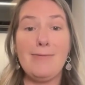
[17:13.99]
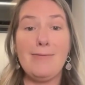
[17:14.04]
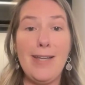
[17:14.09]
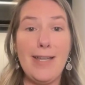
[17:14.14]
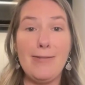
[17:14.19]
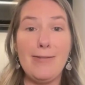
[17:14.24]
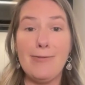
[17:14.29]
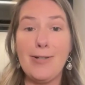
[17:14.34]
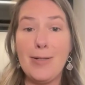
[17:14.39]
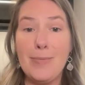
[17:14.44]

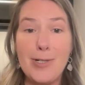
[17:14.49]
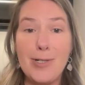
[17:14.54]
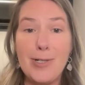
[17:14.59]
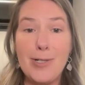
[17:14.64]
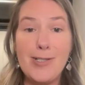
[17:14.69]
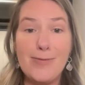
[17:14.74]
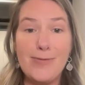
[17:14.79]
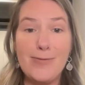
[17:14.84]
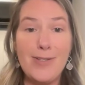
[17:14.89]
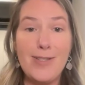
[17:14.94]
getting
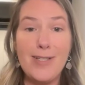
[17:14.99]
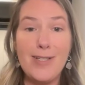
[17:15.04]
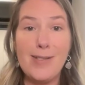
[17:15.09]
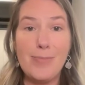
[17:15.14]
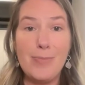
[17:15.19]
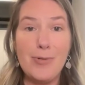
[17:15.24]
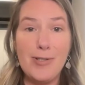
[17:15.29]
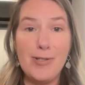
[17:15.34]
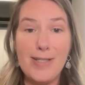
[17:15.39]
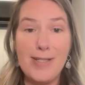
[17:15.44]
reimbursed for
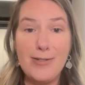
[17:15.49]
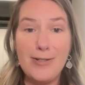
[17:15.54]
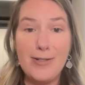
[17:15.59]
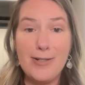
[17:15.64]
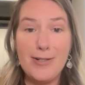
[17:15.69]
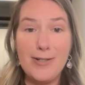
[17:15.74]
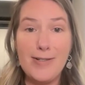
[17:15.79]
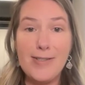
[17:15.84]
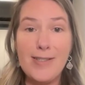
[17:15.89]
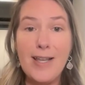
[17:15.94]
these
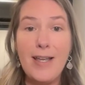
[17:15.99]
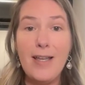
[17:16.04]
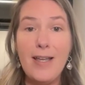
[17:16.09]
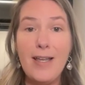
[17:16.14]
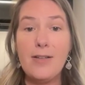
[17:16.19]
procedures.